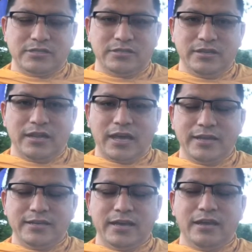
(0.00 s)
lie
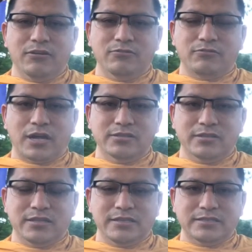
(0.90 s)
down
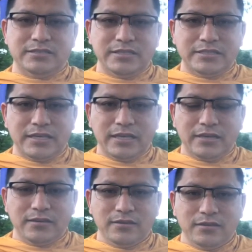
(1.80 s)
rather than
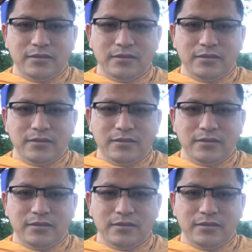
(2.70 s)
sitting.